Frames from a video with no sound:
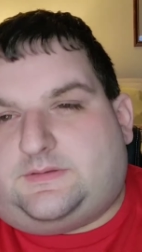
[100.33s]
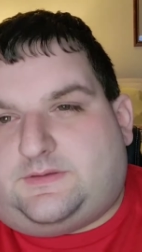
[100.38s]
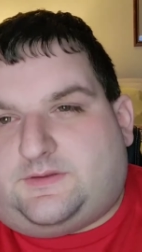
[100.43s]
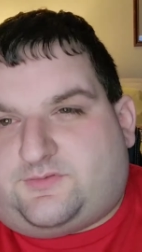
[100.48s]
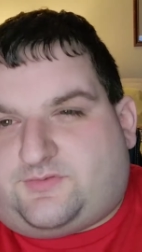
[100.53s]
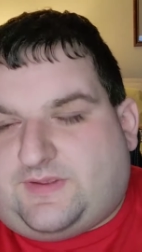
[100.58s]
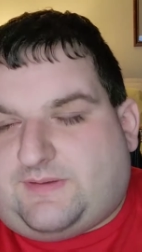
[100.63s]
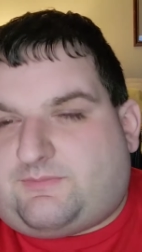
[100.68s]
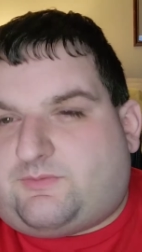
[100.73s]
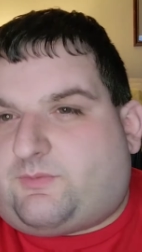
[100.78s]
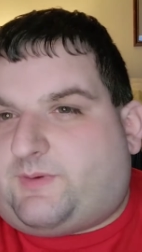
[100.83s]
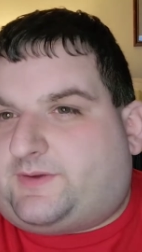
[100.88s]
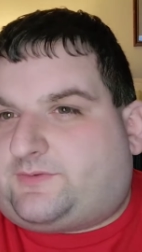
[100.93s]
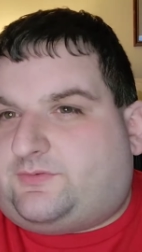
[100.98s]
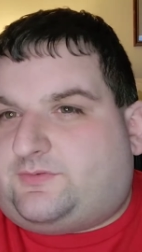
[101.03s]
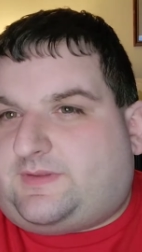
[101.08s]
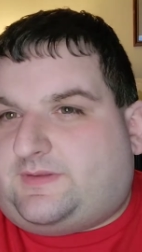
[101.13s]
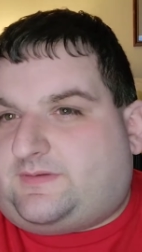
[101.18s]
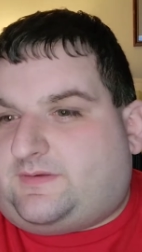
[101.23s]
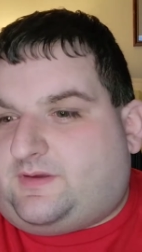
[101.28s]
The same
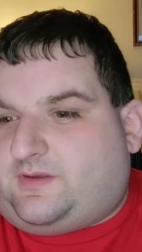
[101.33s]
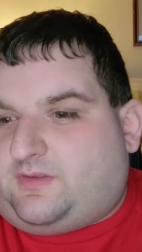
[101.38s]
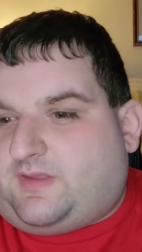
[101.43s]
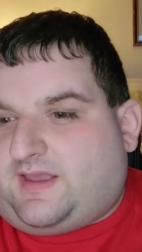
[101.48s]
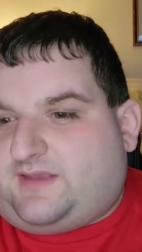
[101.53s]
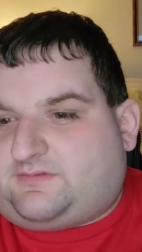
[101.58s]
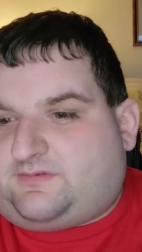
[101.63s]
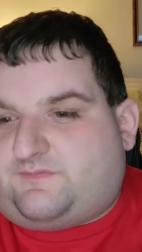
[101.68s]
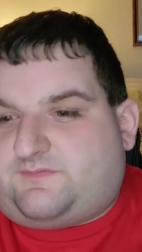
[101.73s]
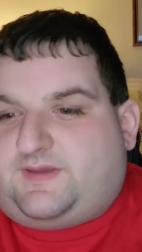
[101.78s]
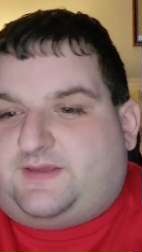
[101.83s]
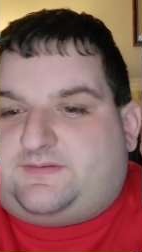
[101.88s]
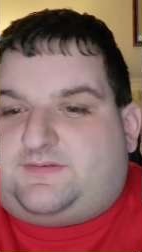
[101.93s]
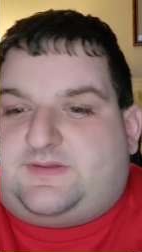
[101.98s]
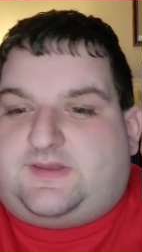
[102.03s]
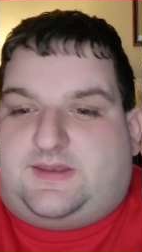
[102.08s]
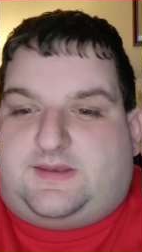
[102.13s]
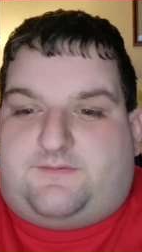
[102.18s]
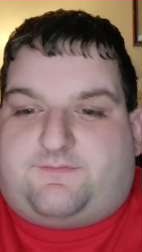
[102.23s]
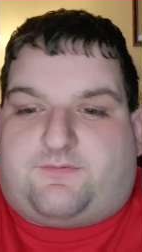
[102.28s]
director that did Class of
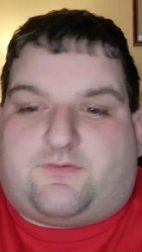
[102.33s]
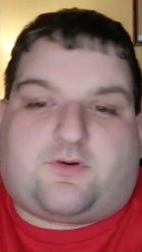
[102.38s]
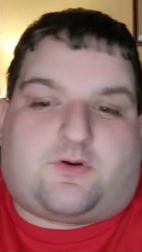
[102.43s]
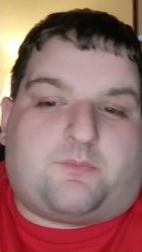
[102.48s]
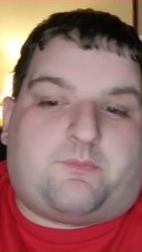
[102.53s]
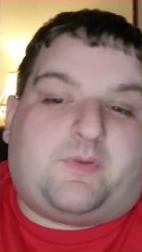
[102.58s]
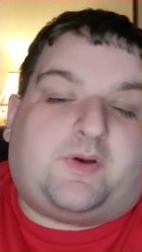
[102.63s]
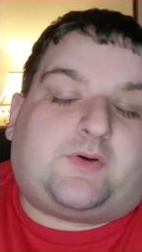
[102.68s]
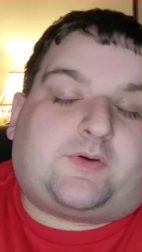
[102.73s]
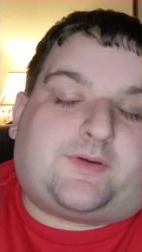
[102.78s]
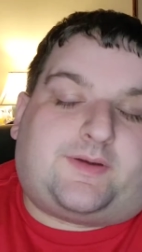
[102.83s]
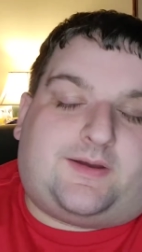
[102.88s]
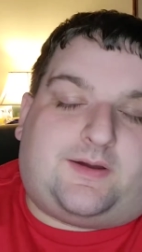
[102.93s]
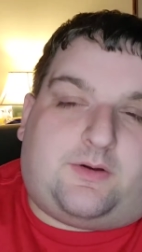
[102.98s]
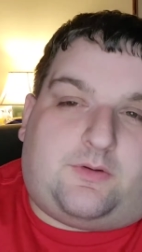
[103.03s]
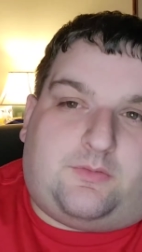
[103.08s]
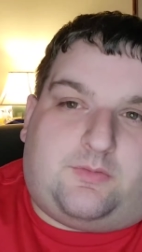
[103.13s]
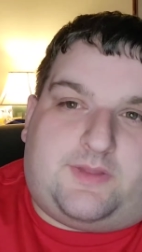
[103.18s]
1984, Mark L.